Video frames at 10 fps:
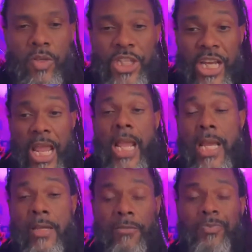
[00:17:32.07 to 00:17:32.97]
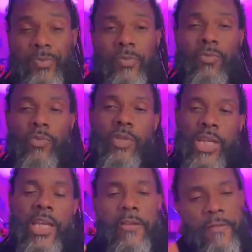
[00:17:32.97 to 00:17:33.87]
Shake
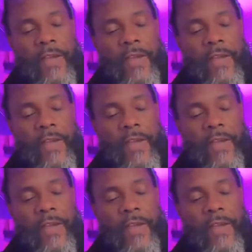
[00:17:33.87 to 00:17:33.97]
your